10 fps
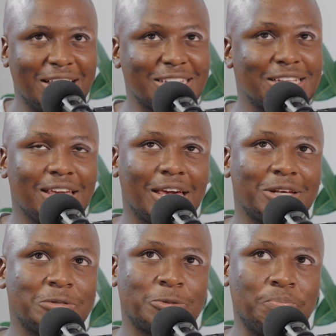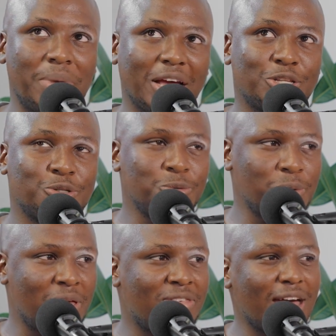Let's take us back
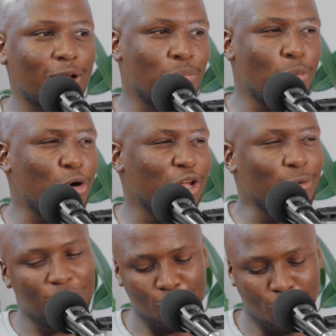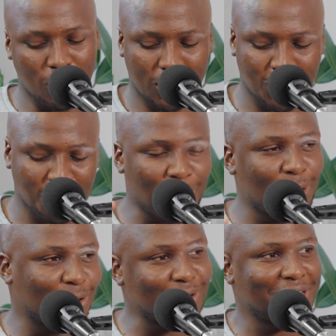to that morning when you got the
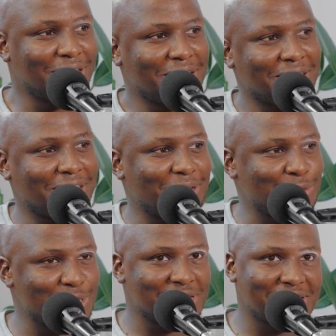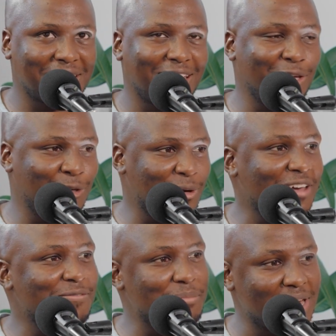call to say you
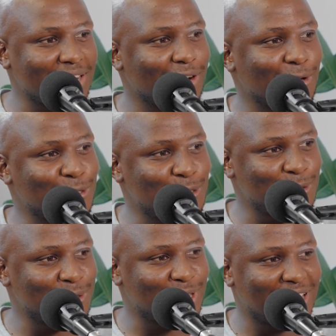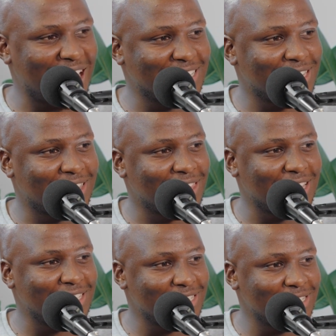have made it onto the under
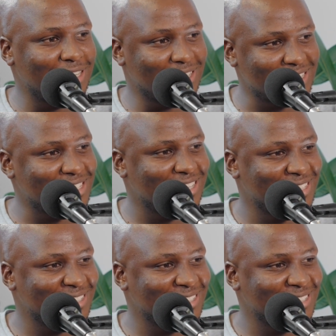30 list.